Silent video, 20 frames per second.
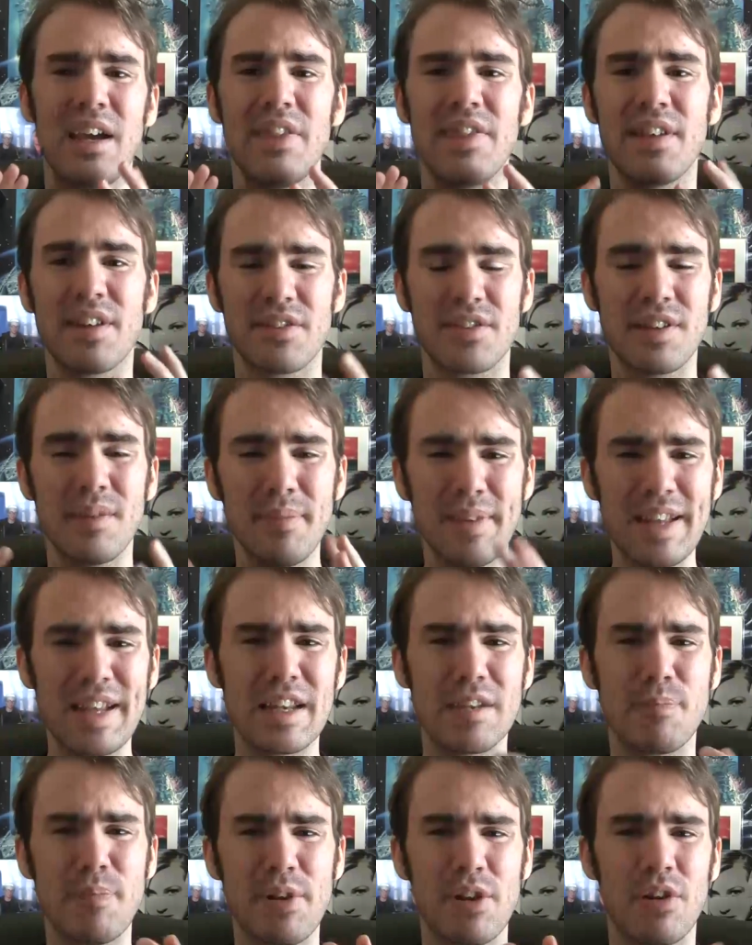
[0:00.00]
there's something
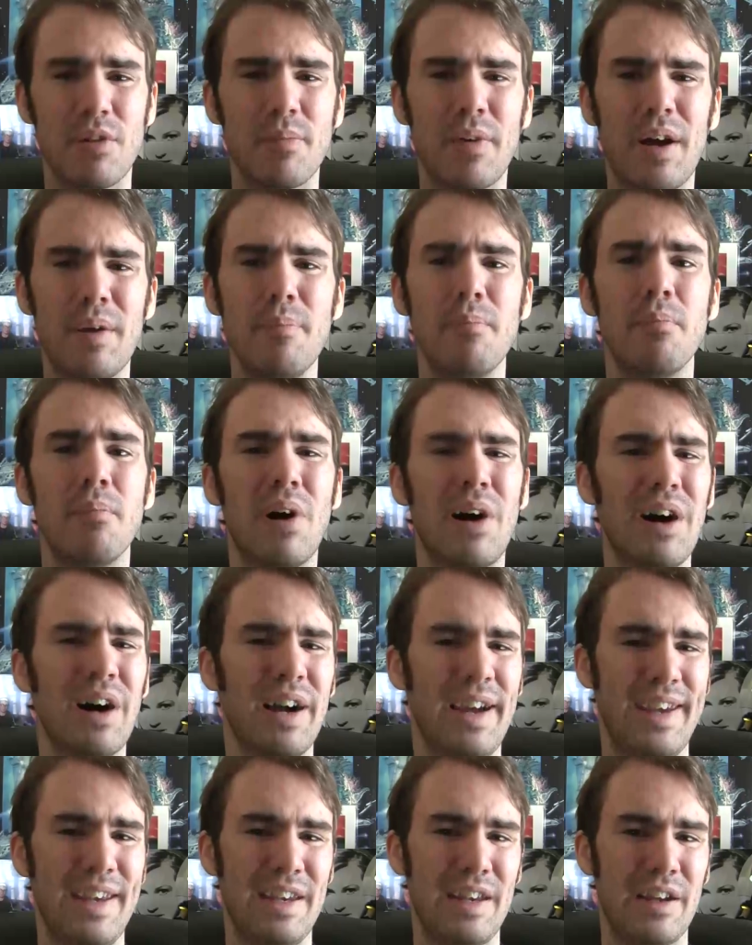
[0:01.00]
that's been on my
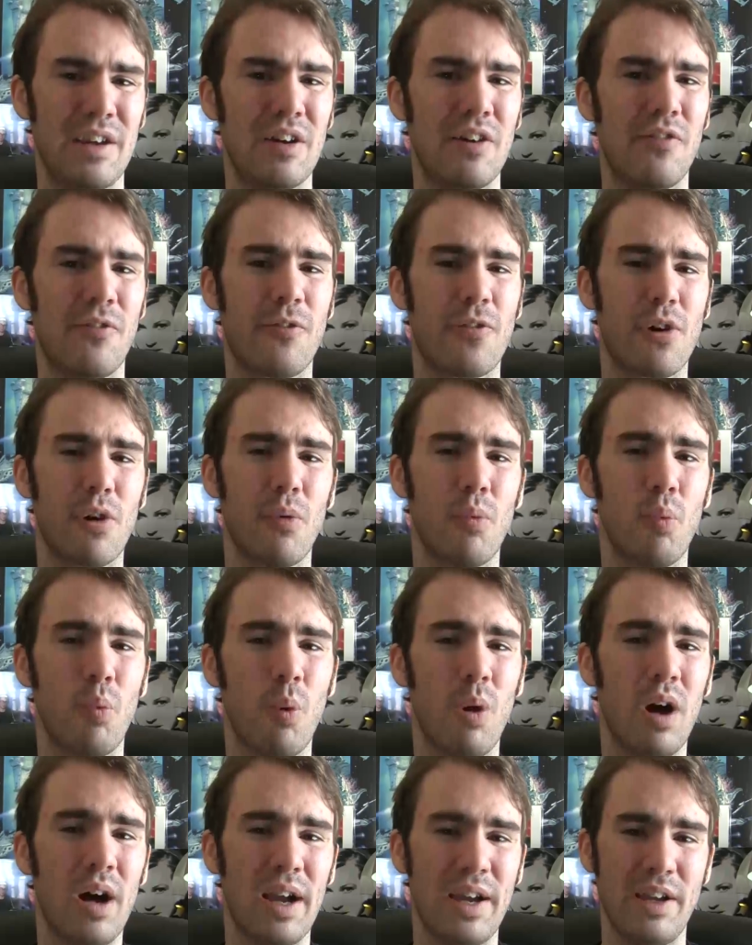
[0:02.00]
mind for a
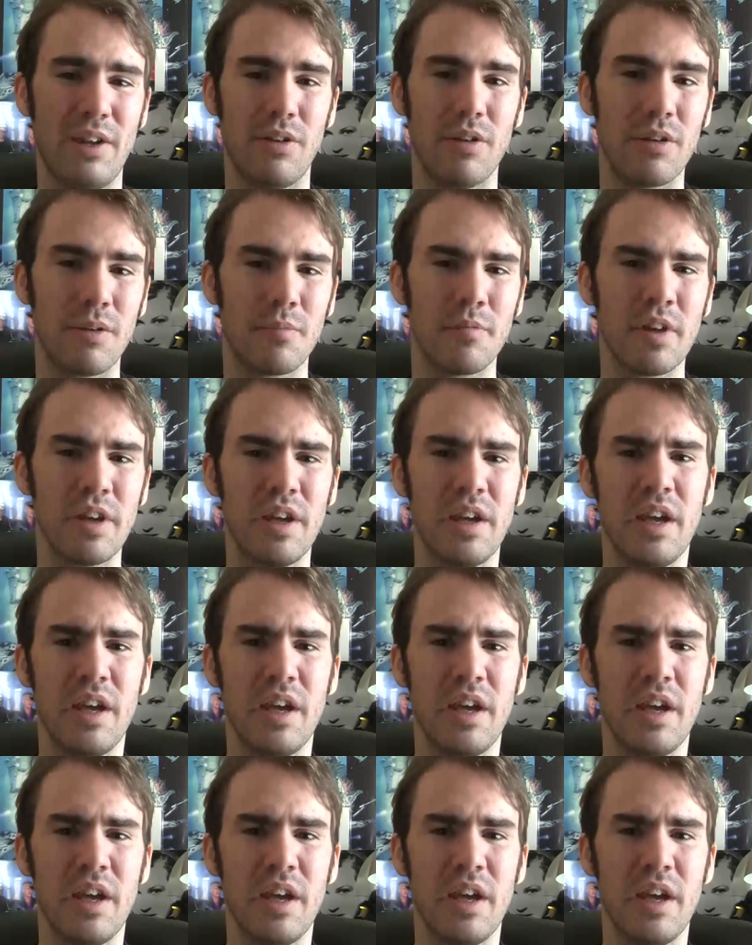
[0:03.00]
while.